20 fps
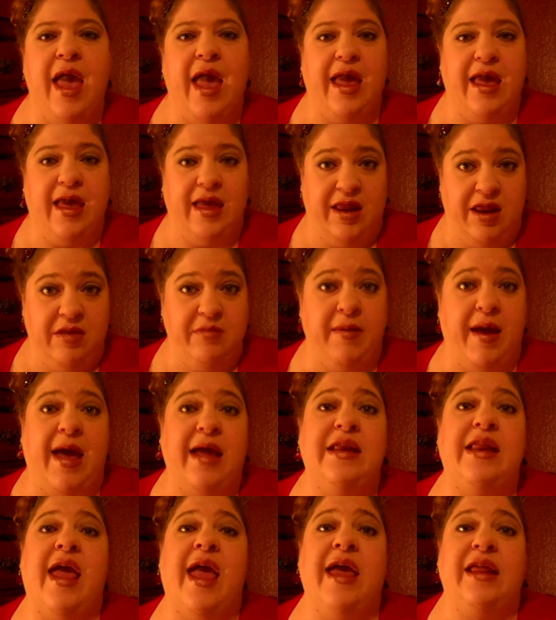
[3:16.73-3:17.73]
And my
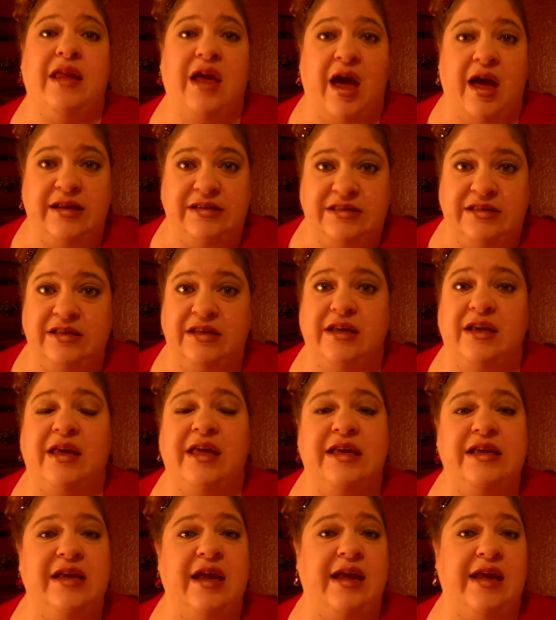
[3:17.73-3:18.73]
dad got sick.
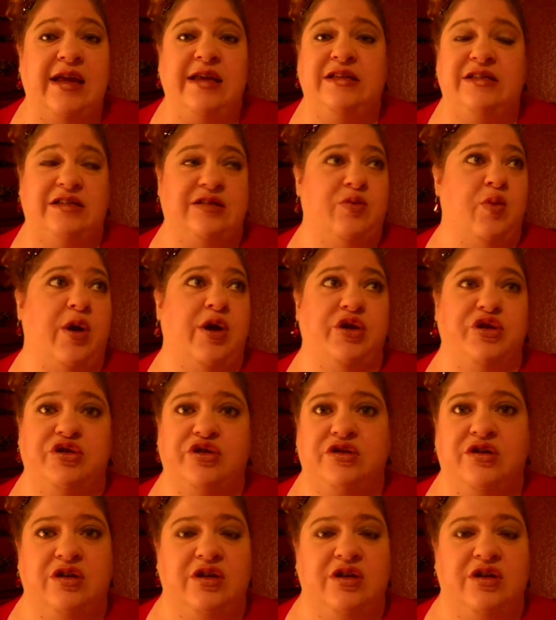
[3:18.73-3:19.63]
He swears